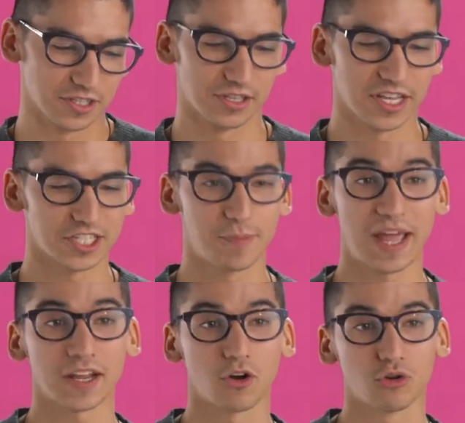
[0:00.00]

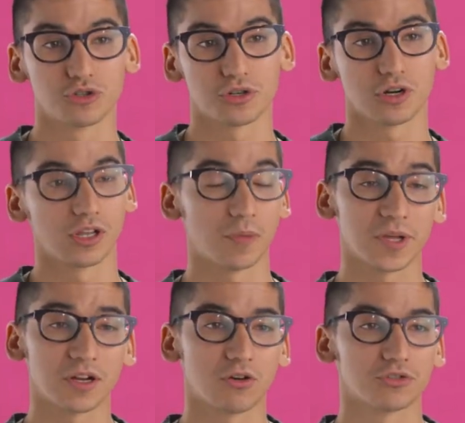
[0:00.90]
Hispanic culture,
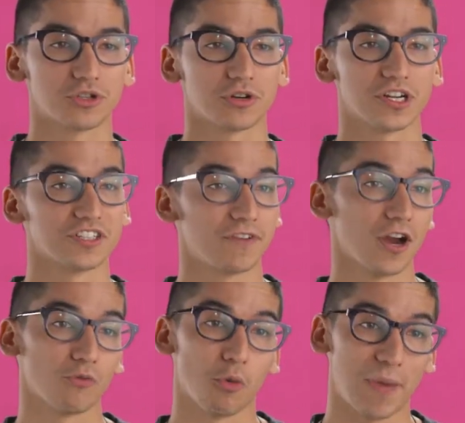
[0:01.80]
Colombian culture is very
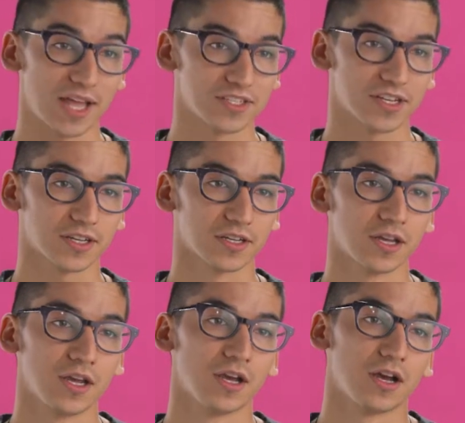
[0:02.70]
romantic.
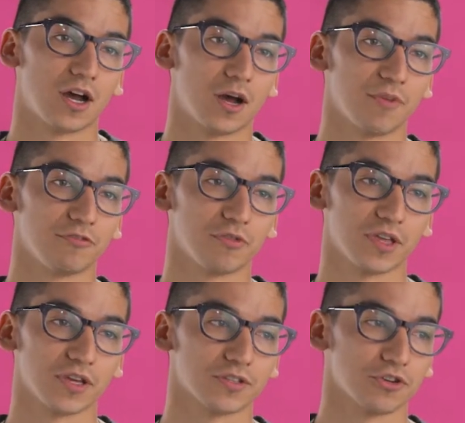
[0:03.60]
If you
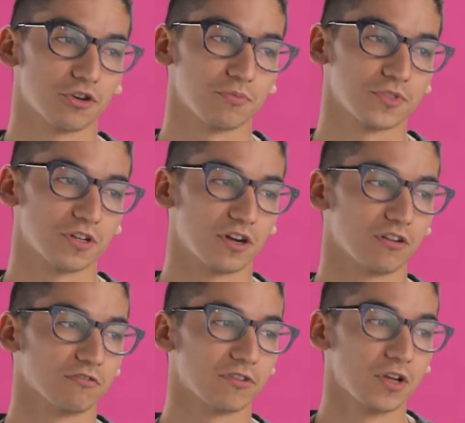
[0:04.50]
think in terms
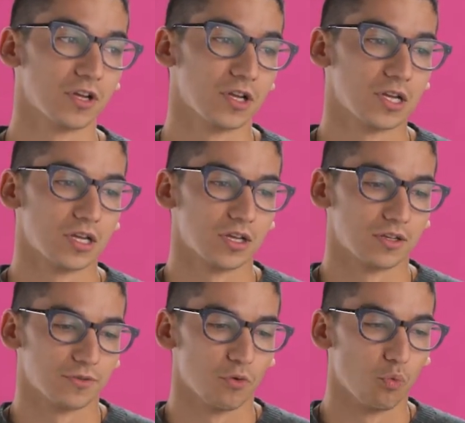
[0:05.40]
of
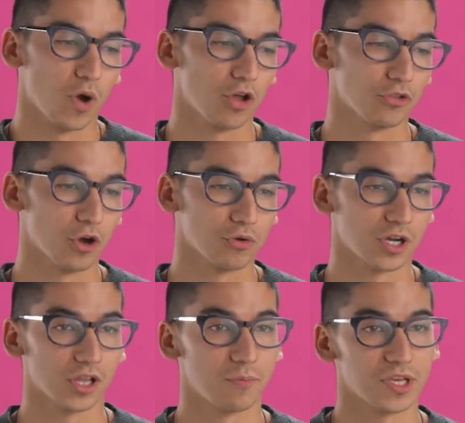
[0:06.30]
well-known
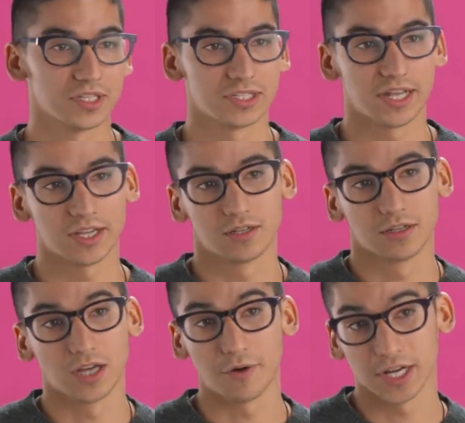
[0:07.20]
Colombians like
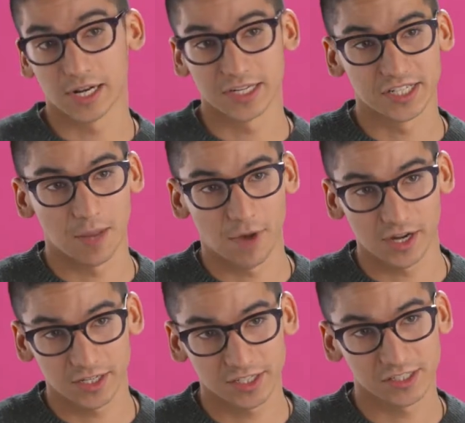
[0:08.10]
Gabriel Garcia
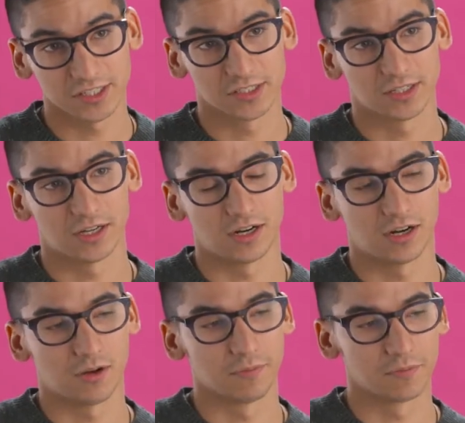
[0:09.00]
Marquez,
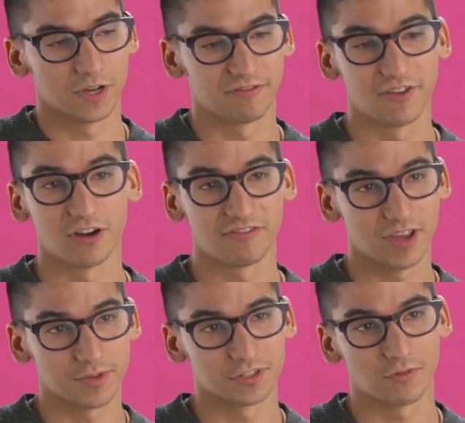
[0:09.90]
a very
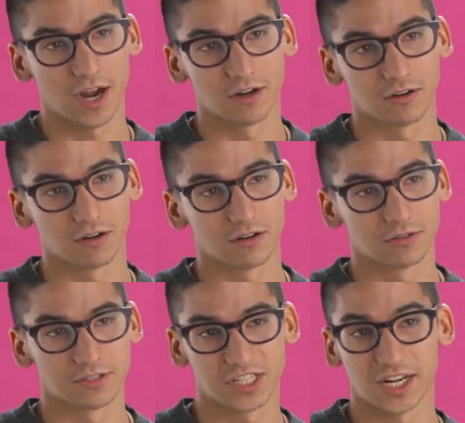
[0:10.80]
famous writer,
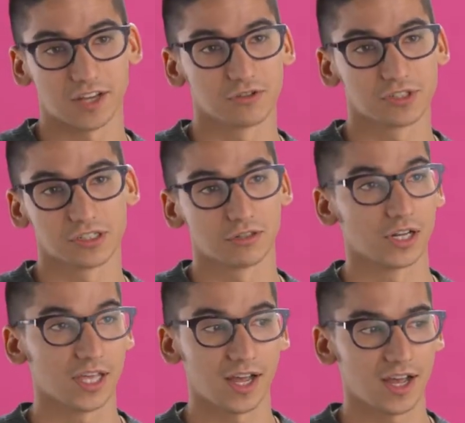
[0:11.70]
Cien Años de
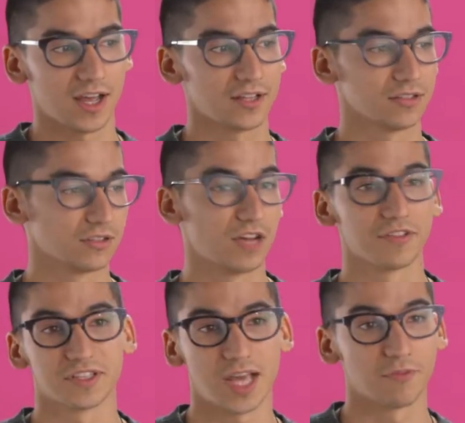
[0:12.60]
Soledad, Love
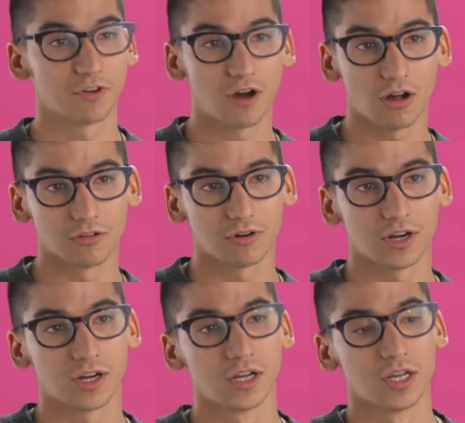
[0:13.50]
in the Time of Cholera.